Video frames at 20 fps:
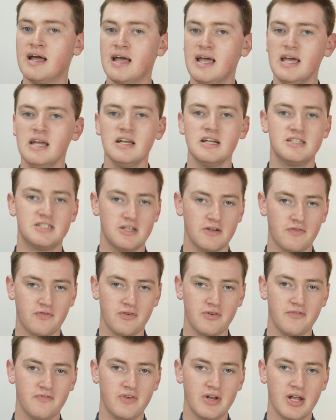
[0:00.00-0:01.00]
In a
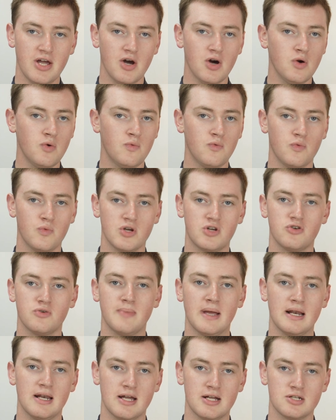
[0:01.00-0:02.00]
different video, which will
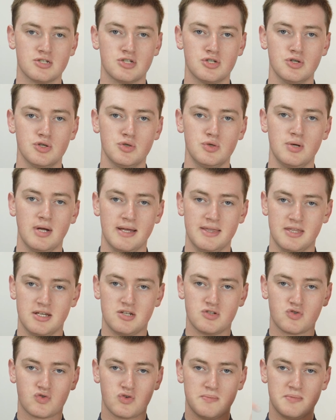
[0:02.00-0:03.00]
be linked to in the
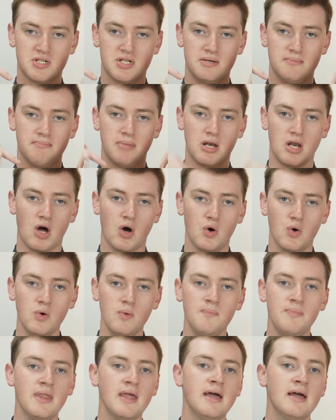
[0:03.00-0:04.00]
description below,
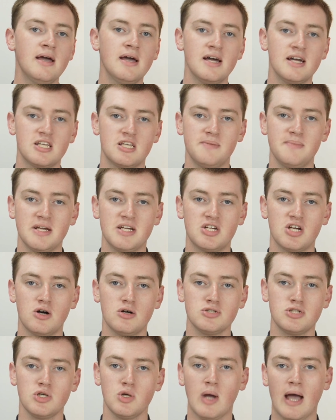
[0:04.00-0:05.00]
Timmy
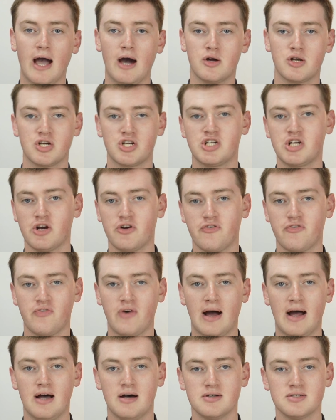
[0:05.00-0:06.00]
shows you how to share
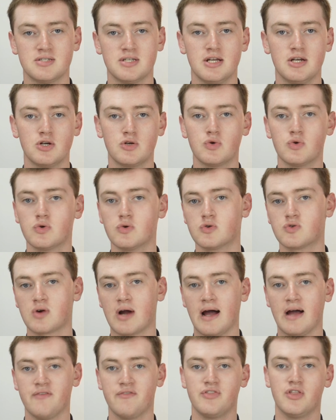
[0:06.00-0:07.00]
files in Google
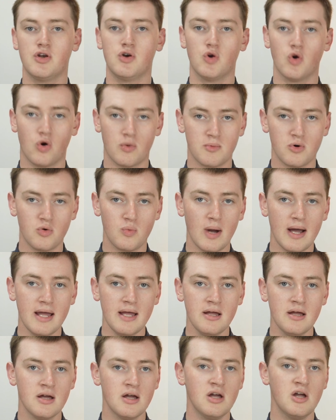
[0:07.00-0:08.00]
Drive the normal
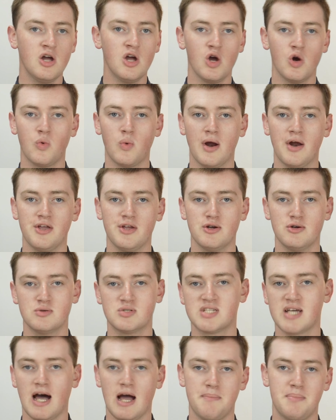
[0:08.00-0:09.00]
way, where you
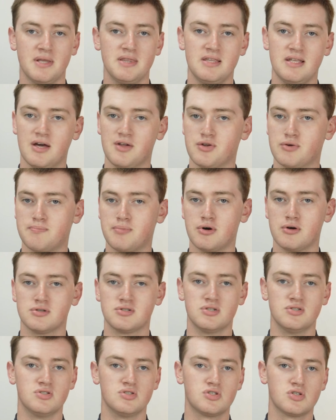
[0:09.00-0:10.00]
type in the other
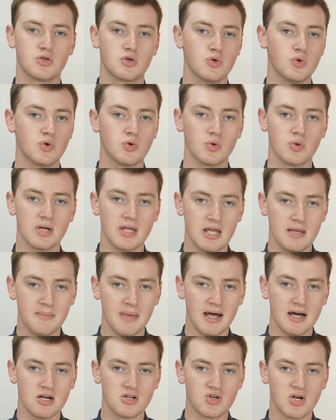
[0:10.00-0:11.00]
person's Google
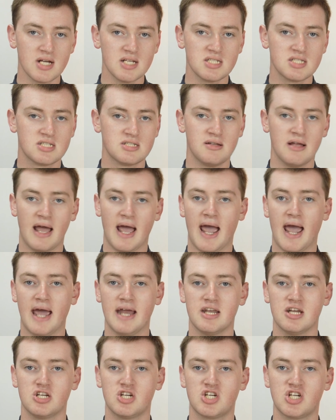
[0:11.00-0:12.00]
email address
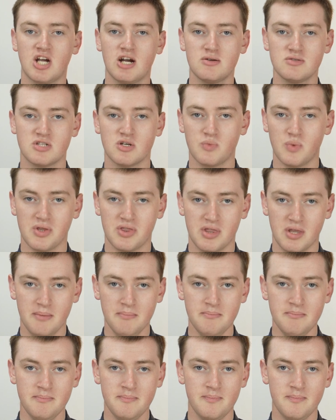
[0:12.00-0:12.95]
and it shares it with them.